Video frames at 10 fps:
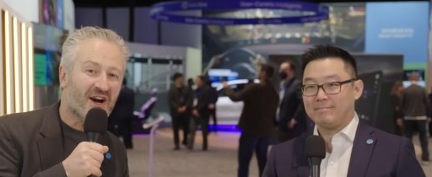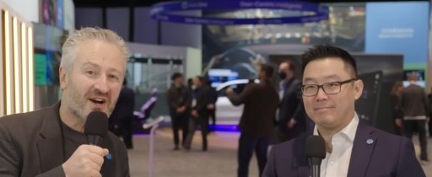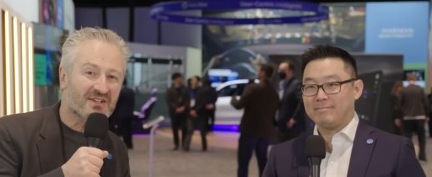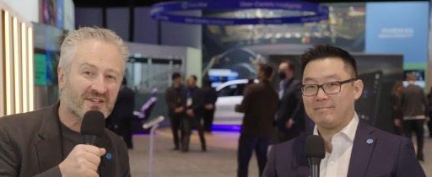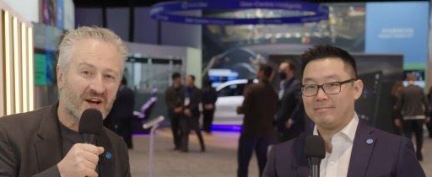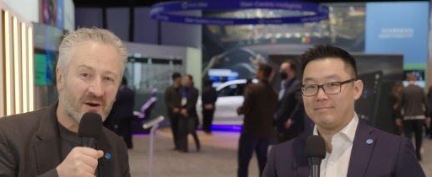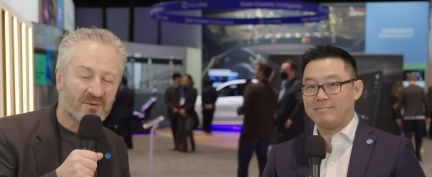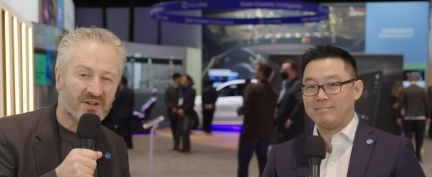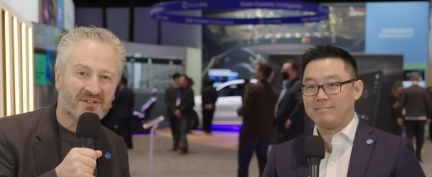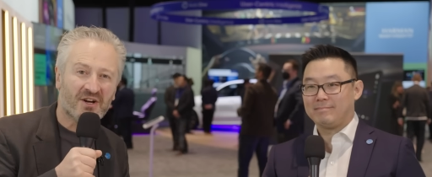
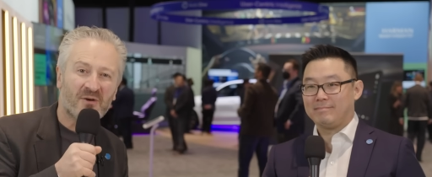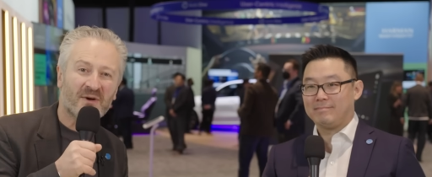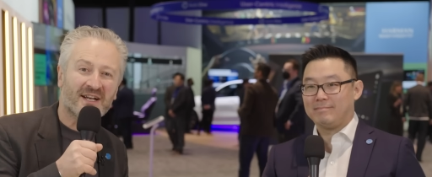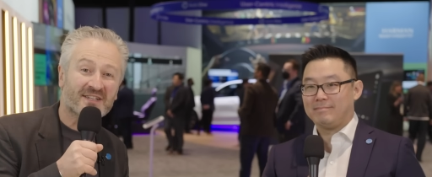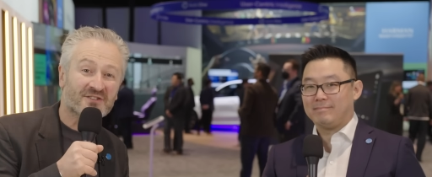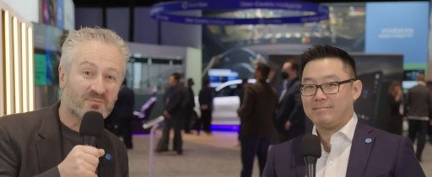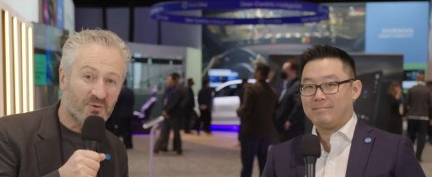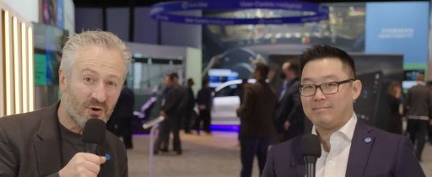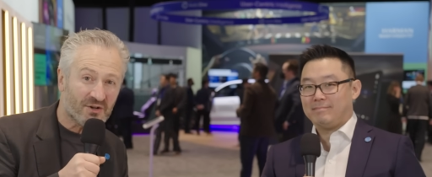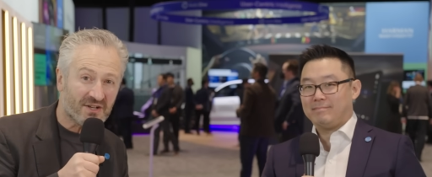Speaker 1: car.harman.com and
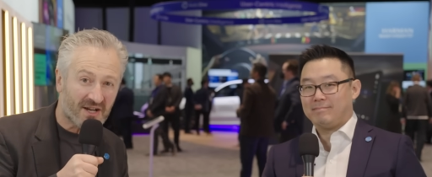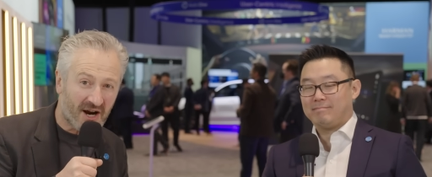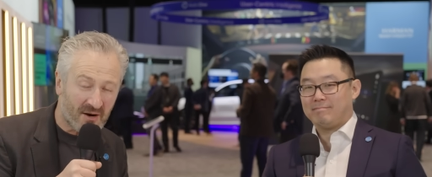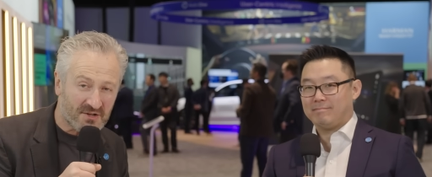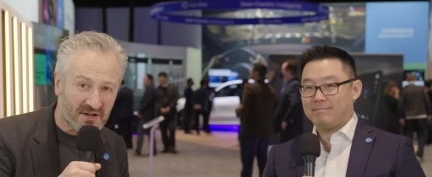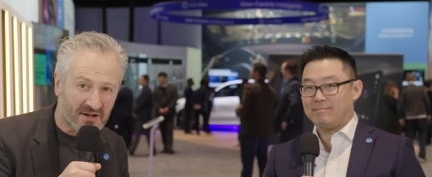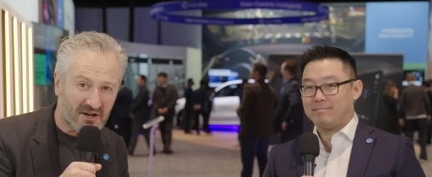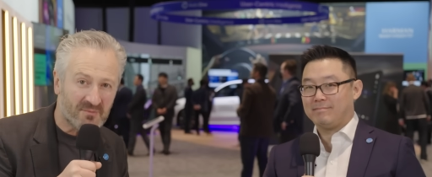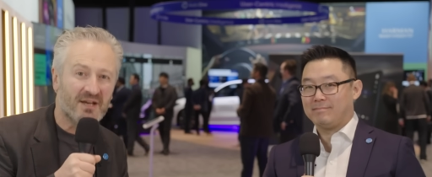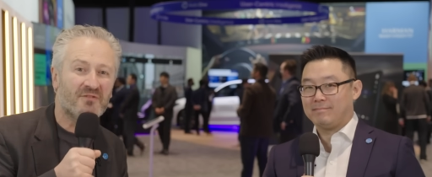
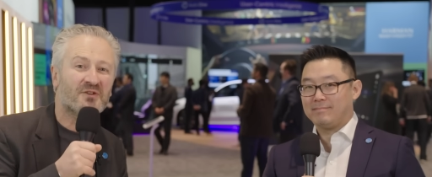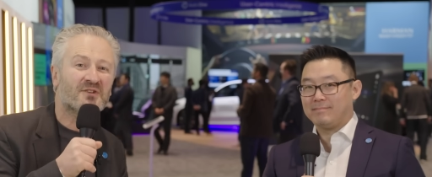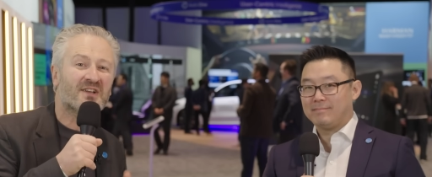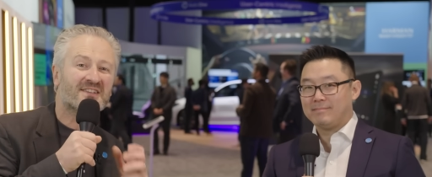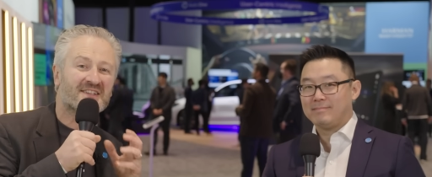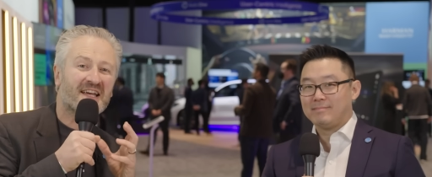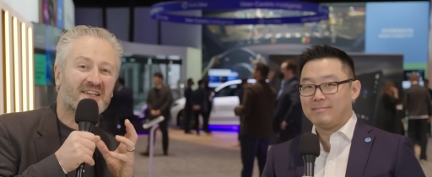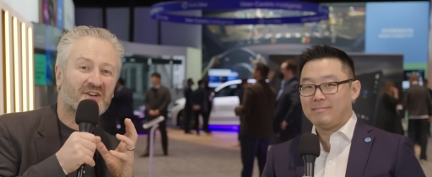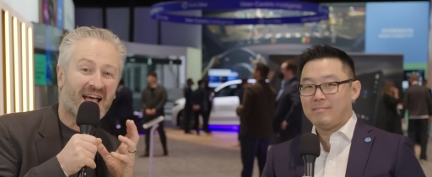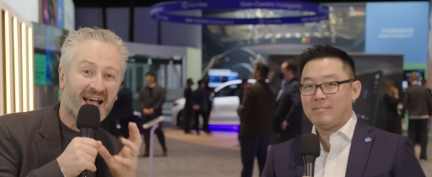explore.harman.com if you'd like to get
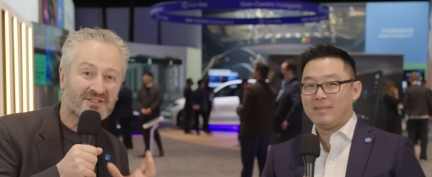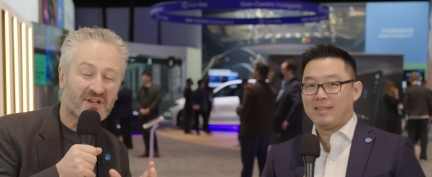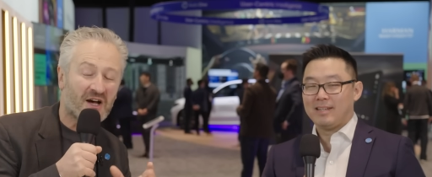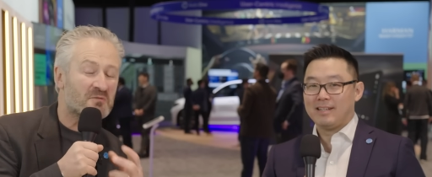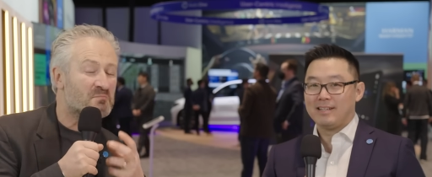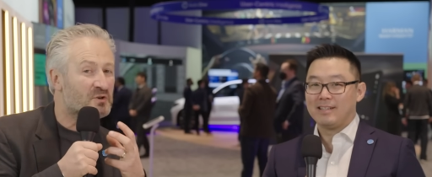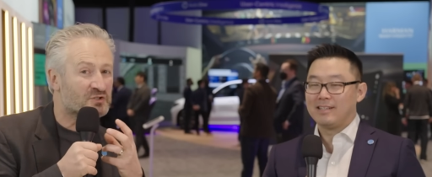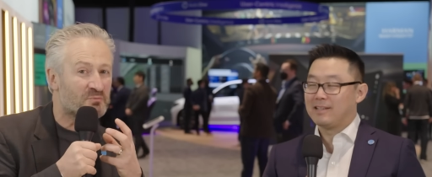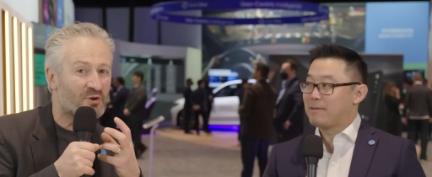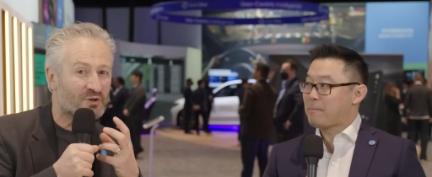your hands on
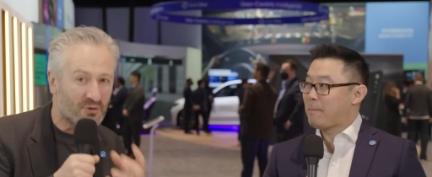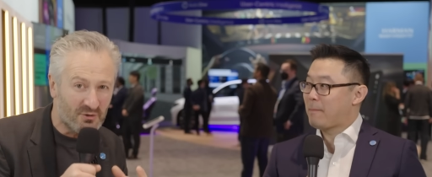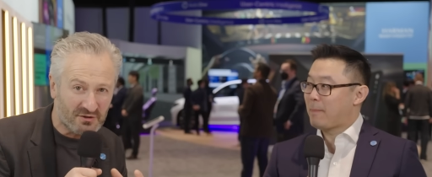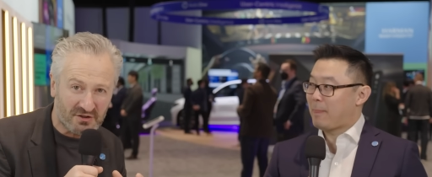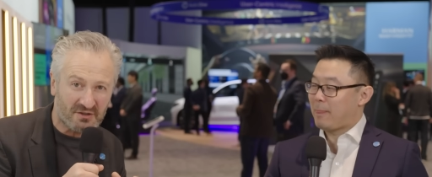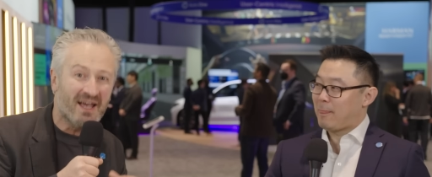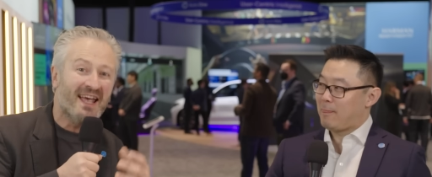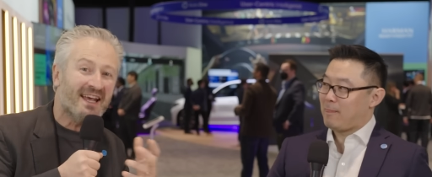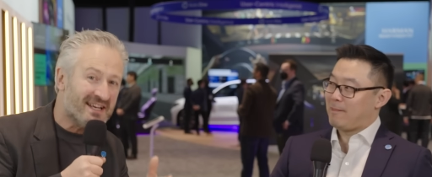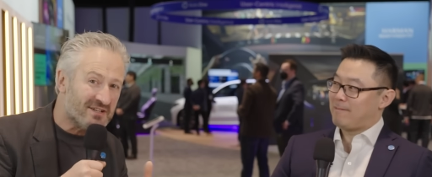much more cool
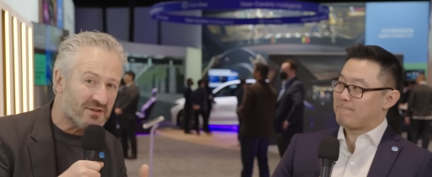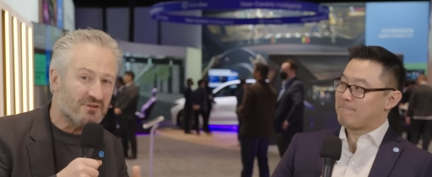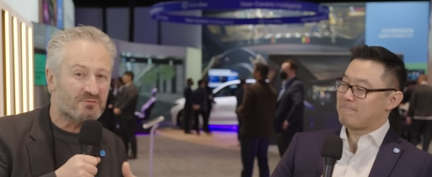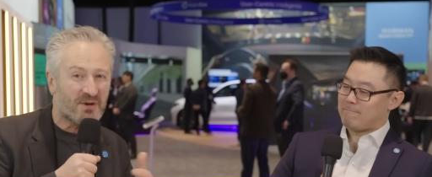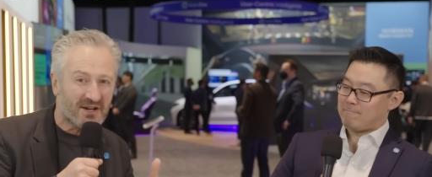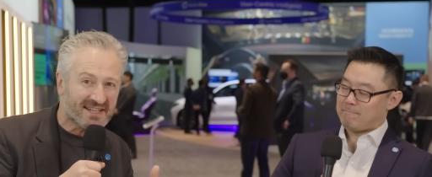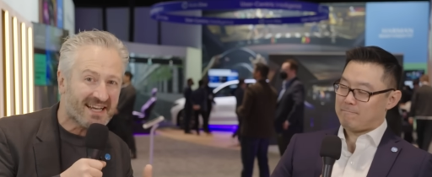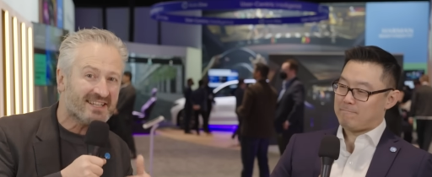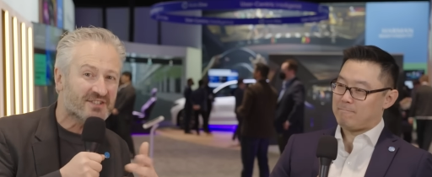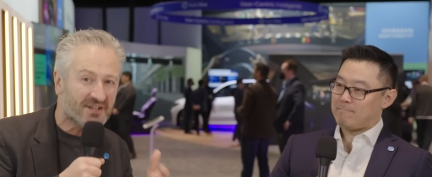stuff, interviews,
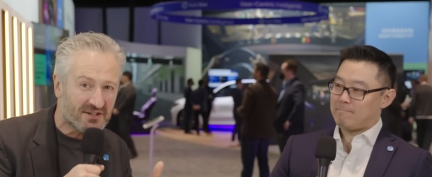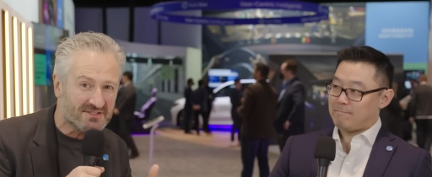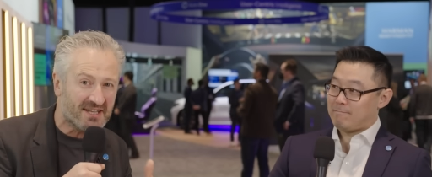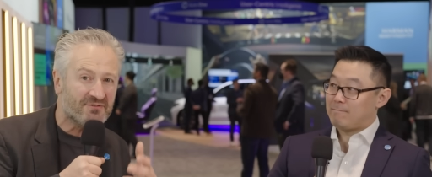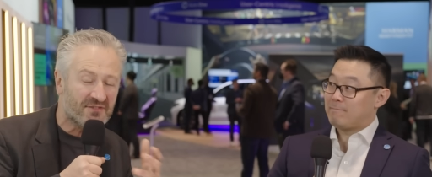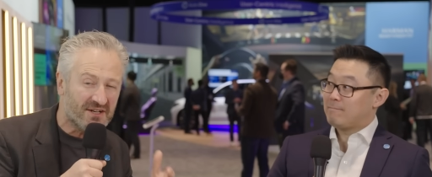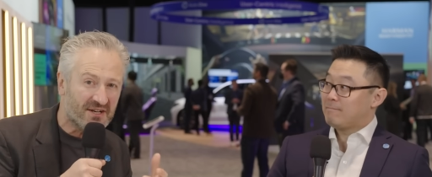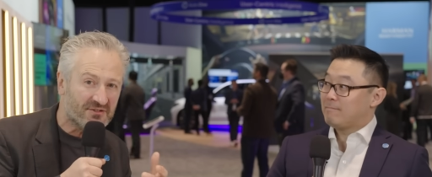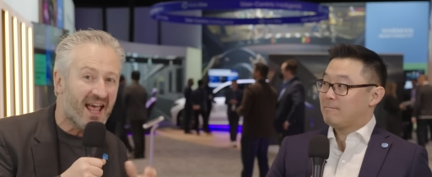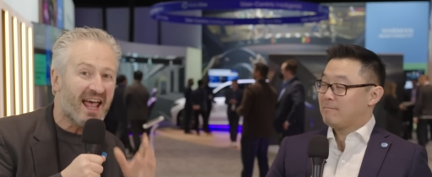podcasts, content,
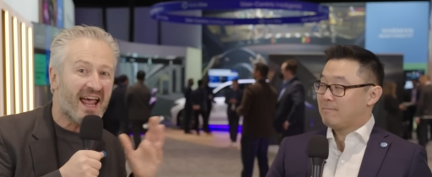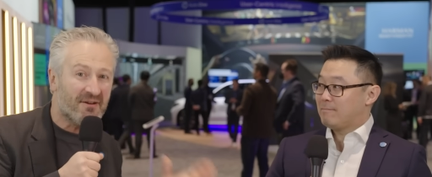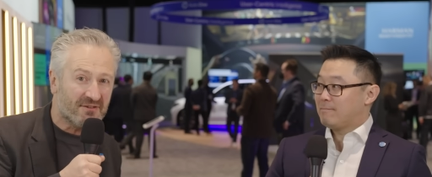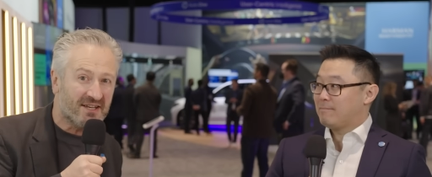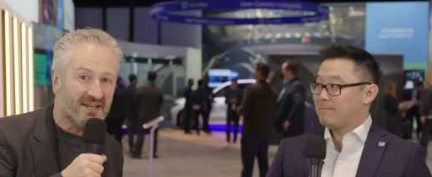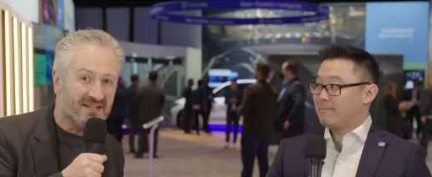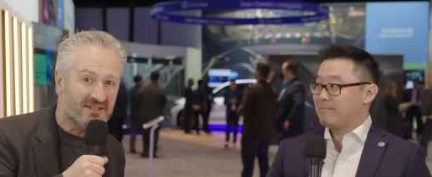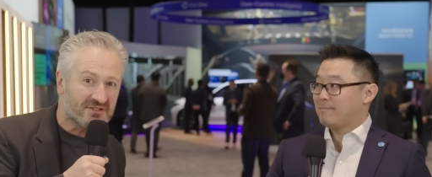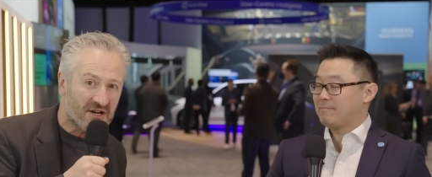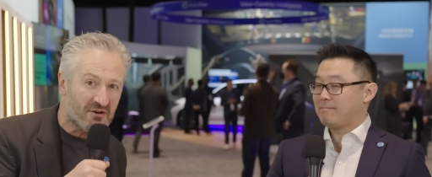videos, everything you
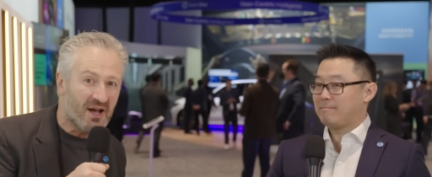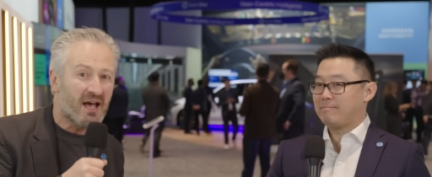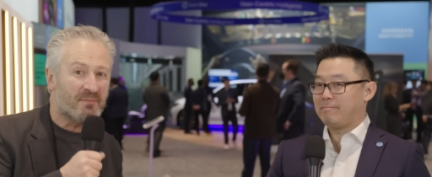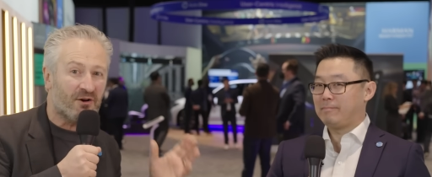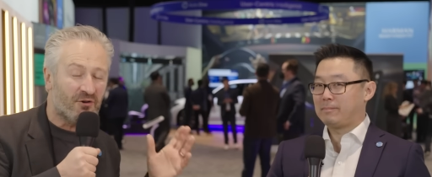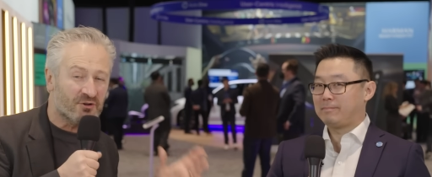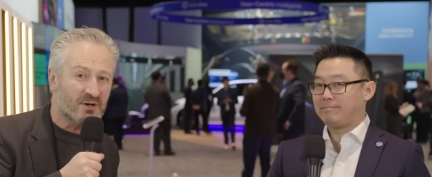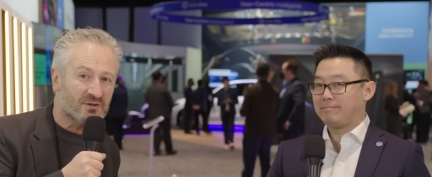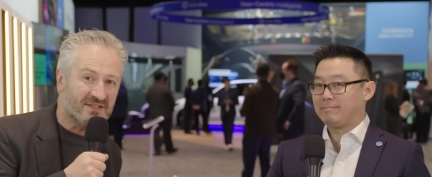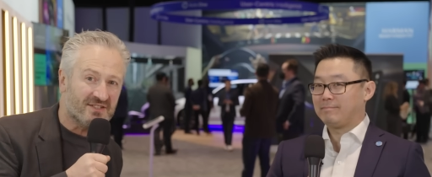need to know about
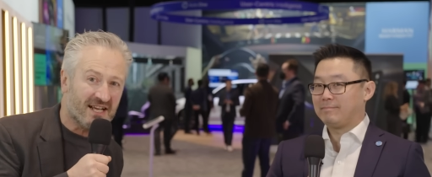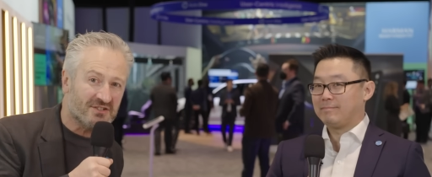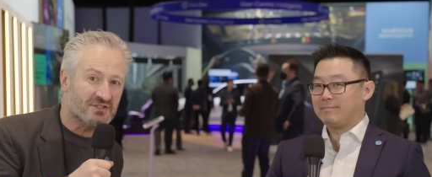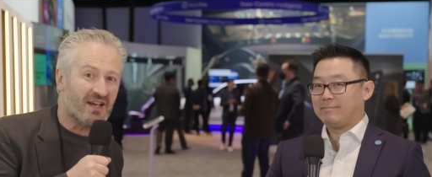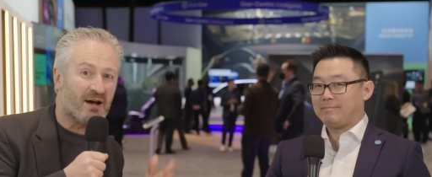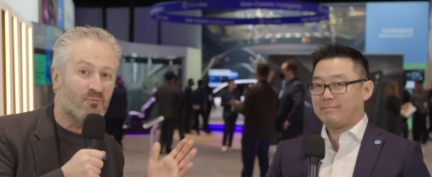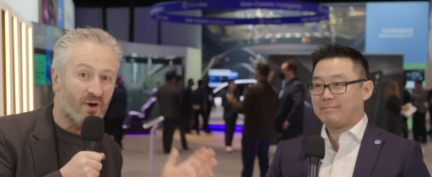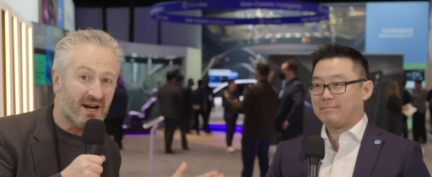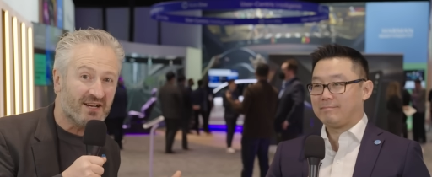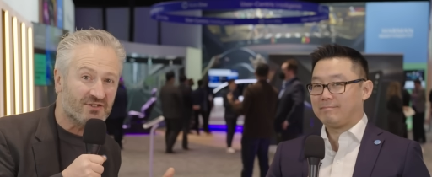automotive intelligence and
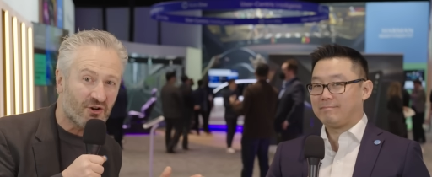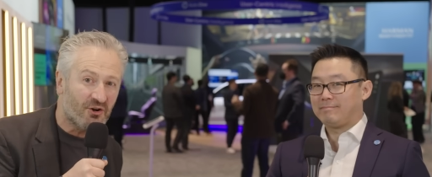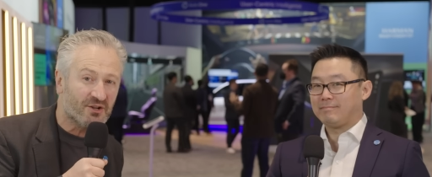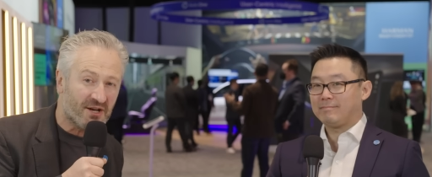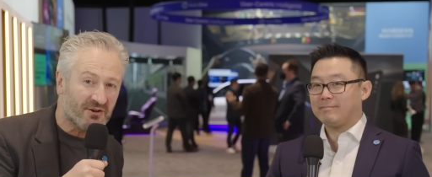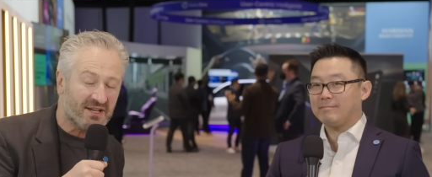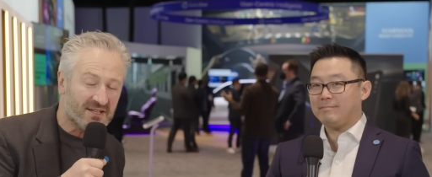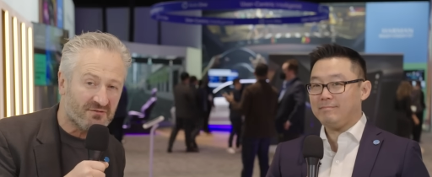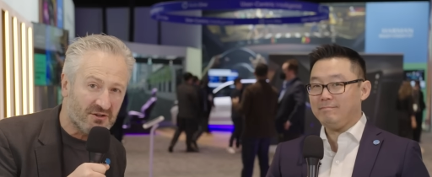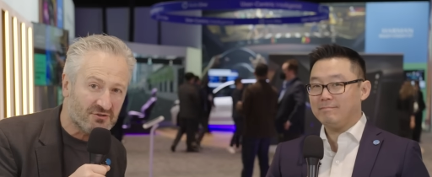where it's all going in
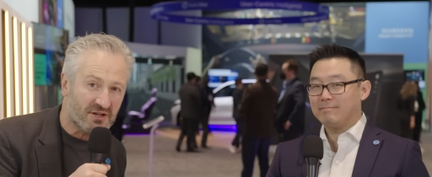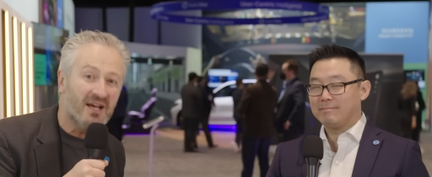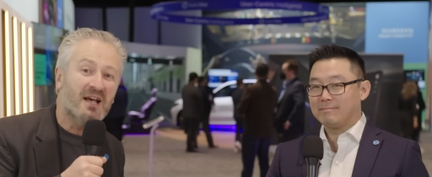the future.